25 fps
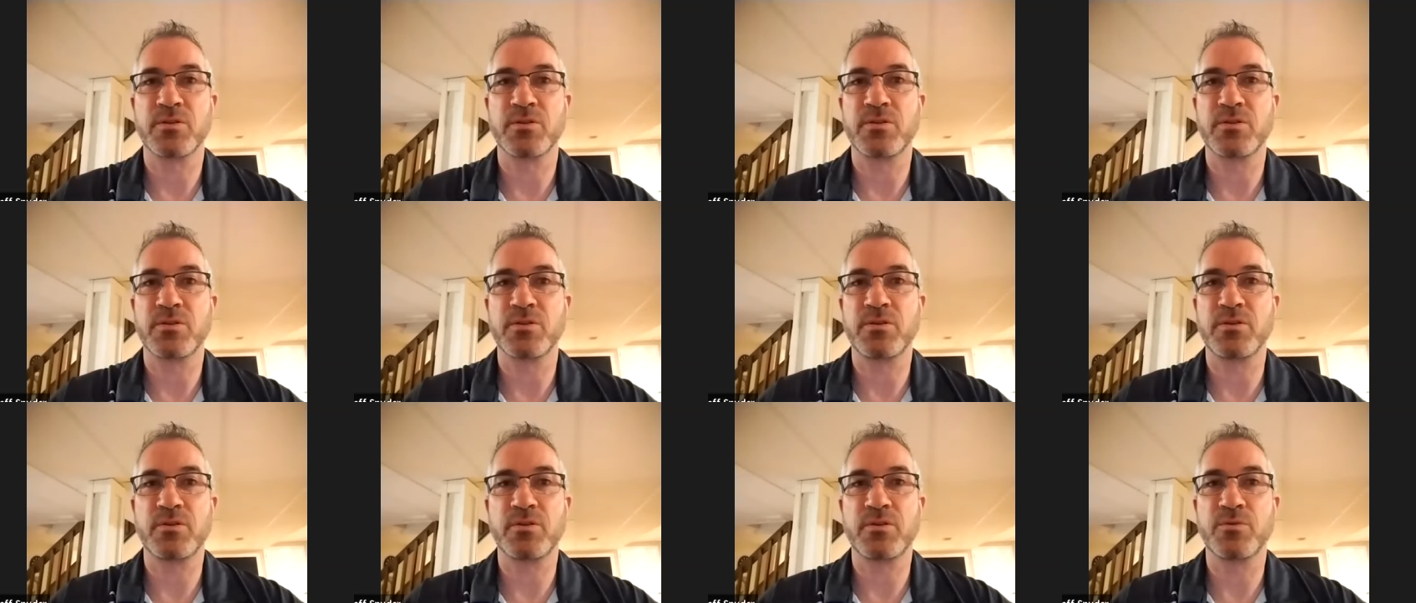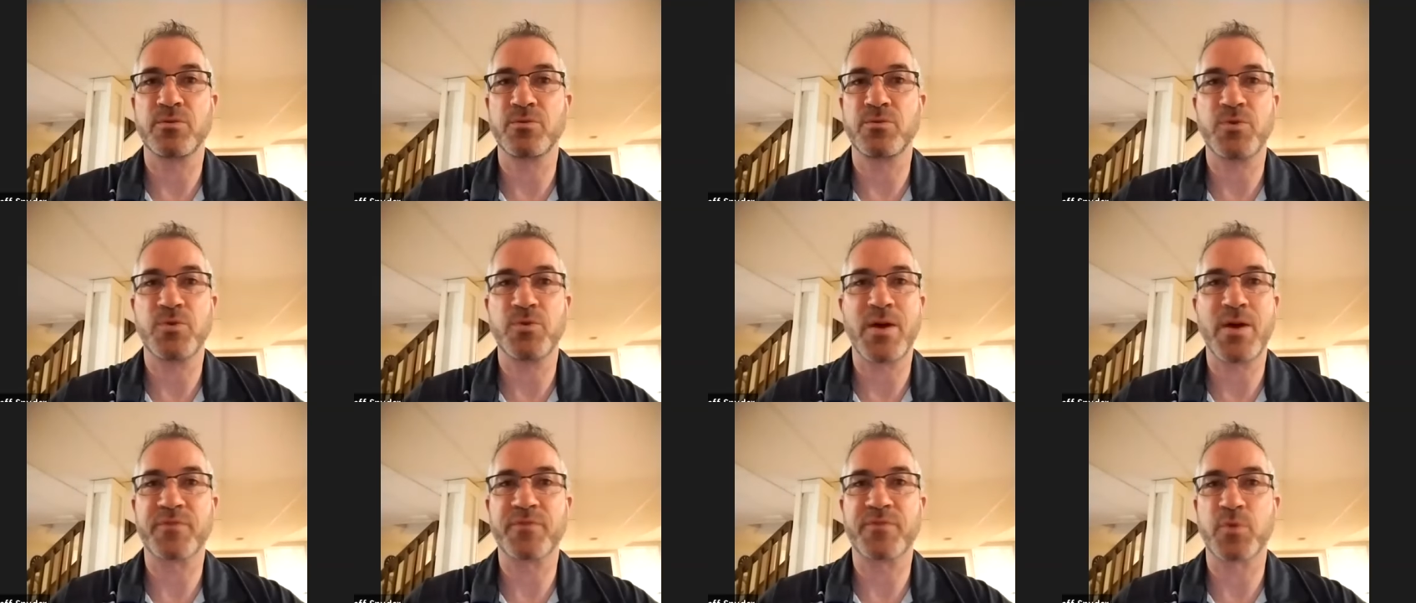you,
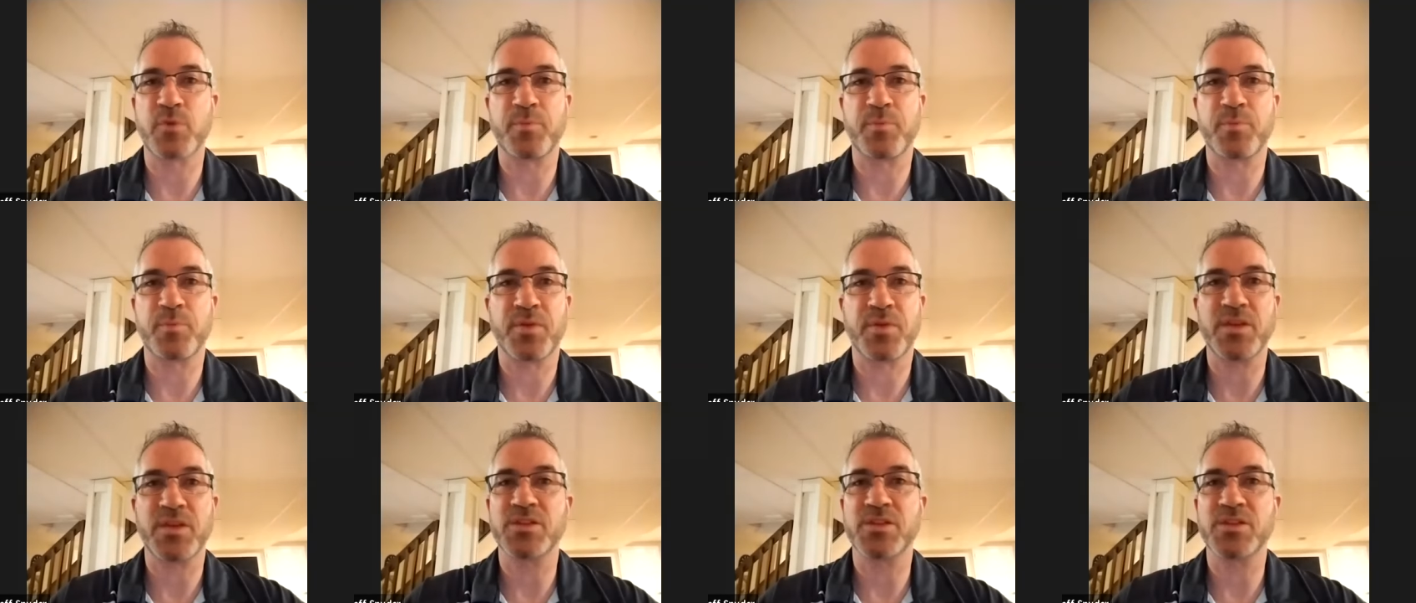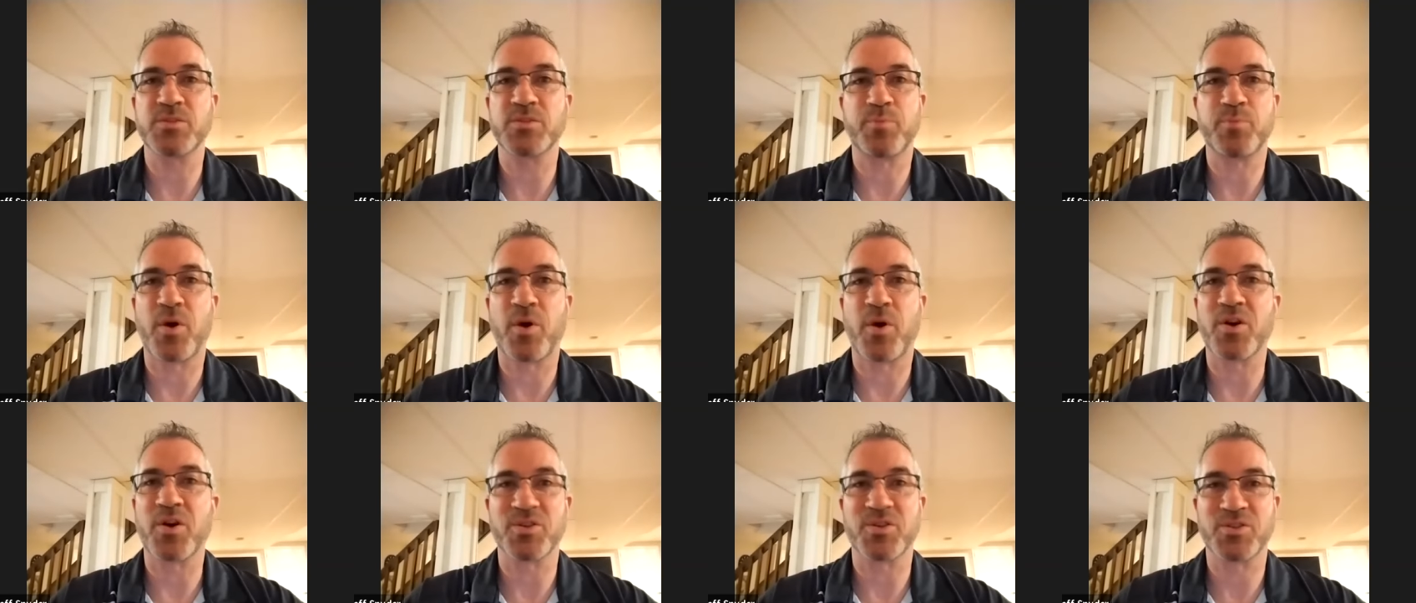you have to replace
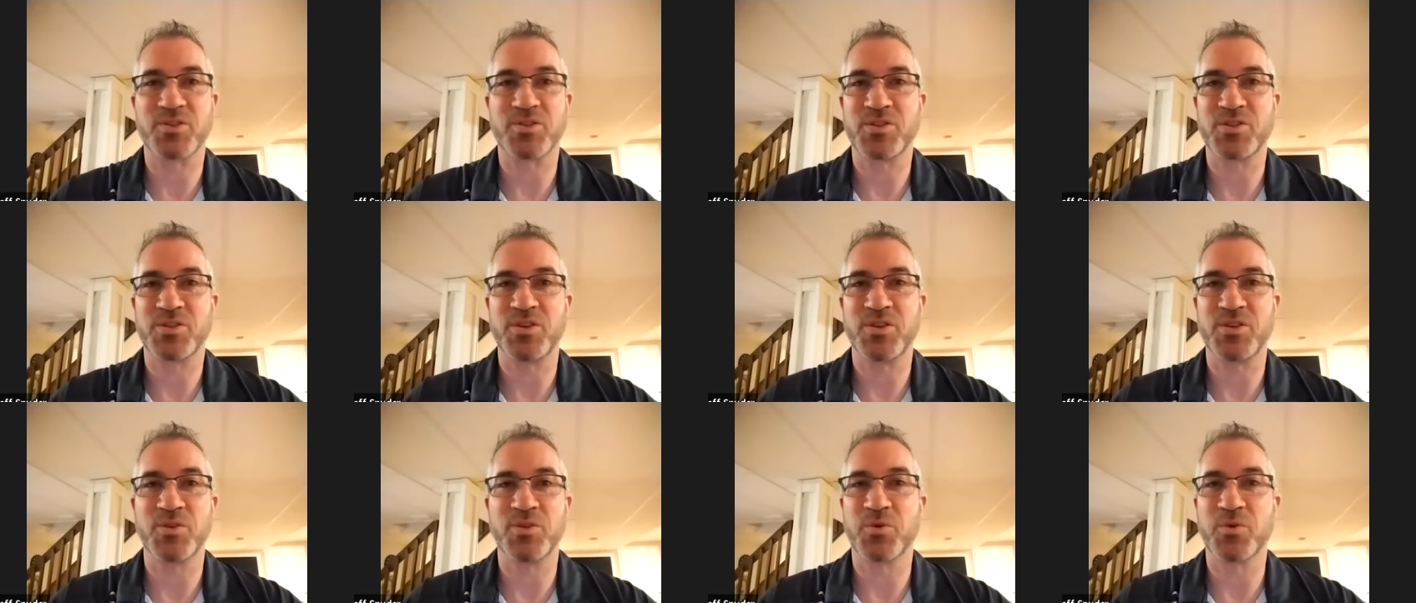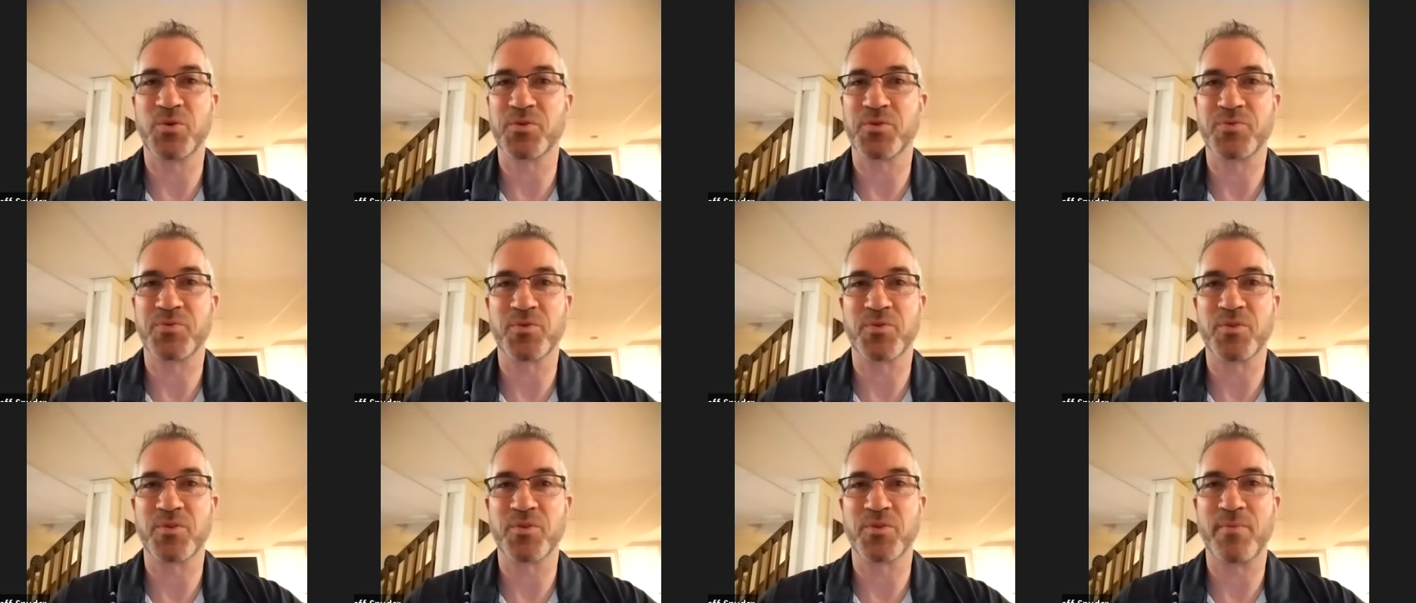parts in order
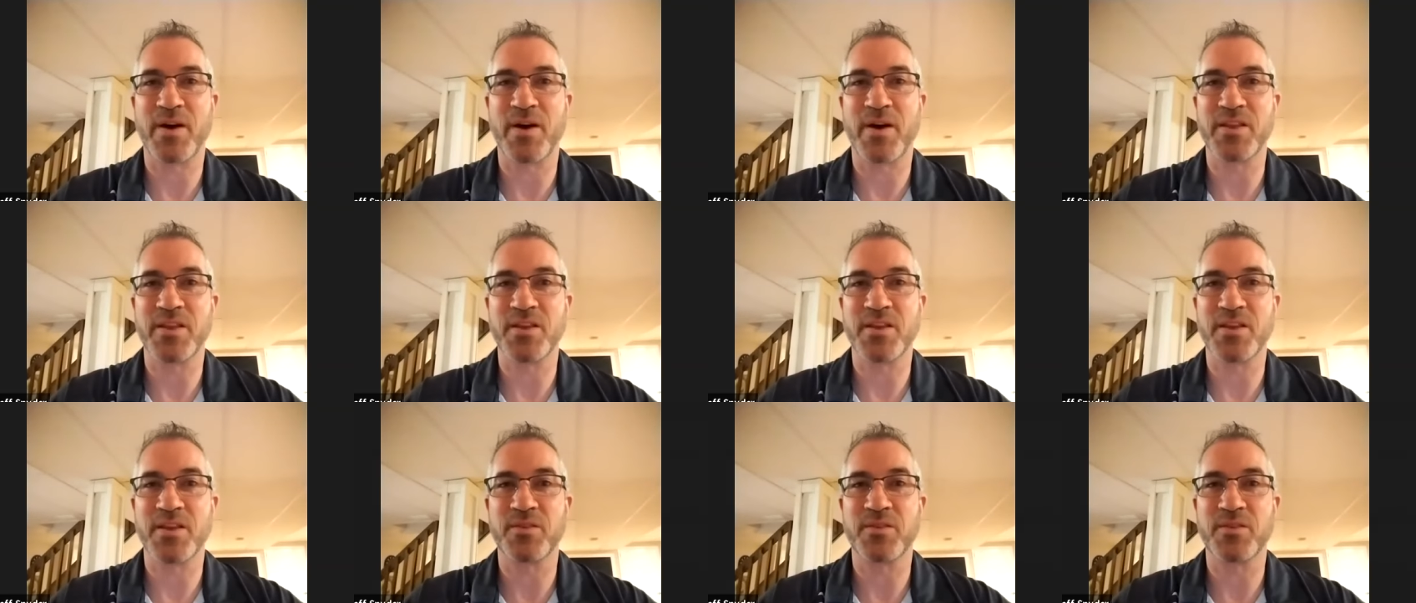for the body,